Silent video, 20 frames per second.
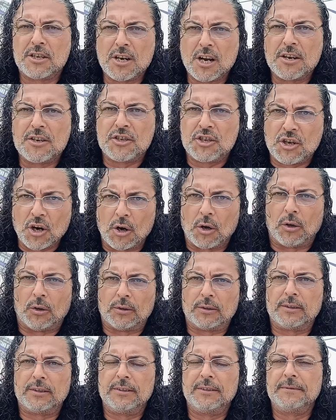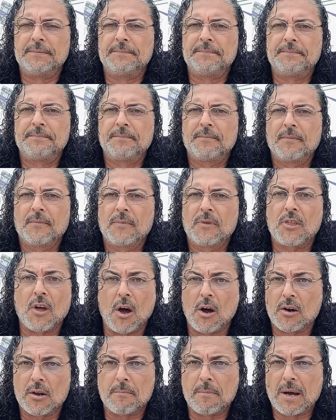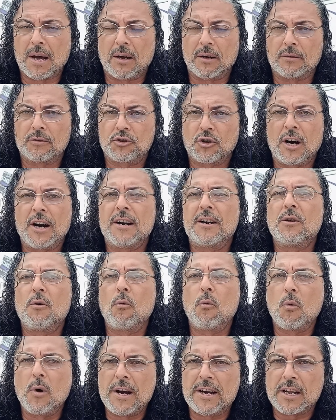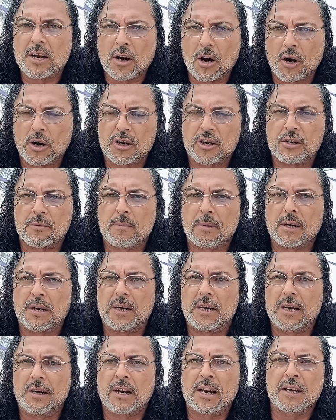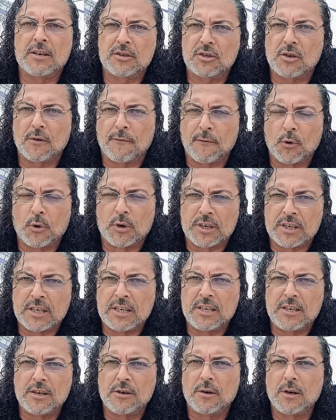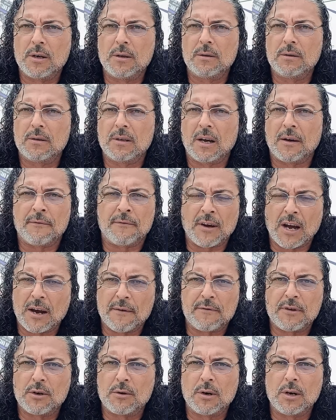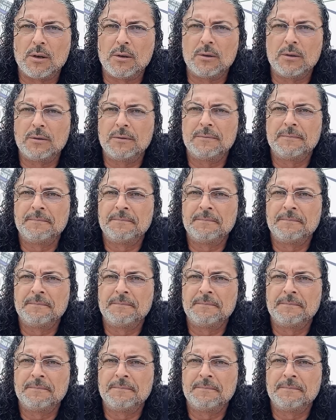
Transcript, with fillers: an adult, thought about trying to win an argument against a 14 year old, a 5 year old,